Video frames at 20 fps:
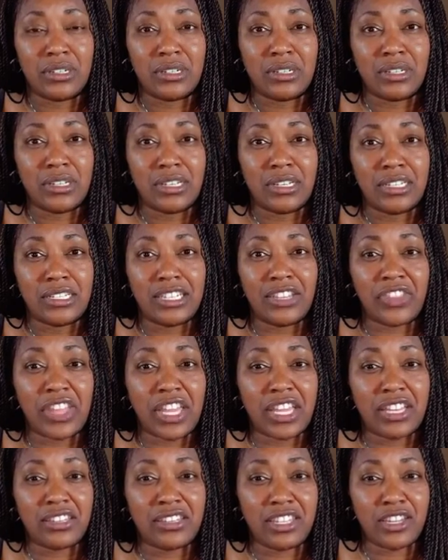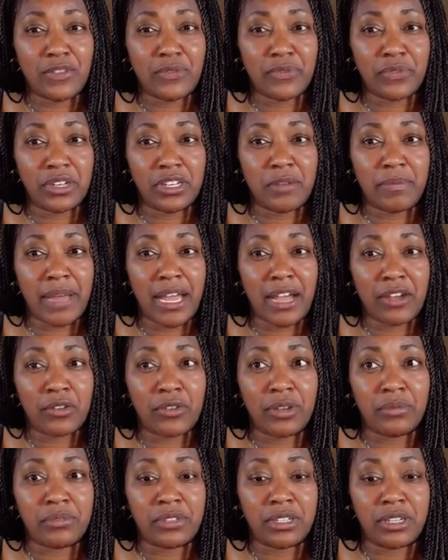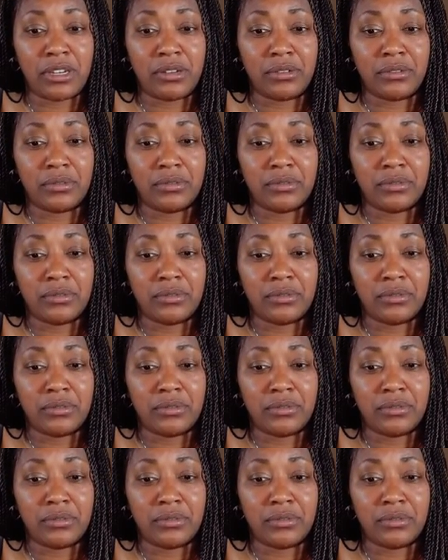to think differently about crypto.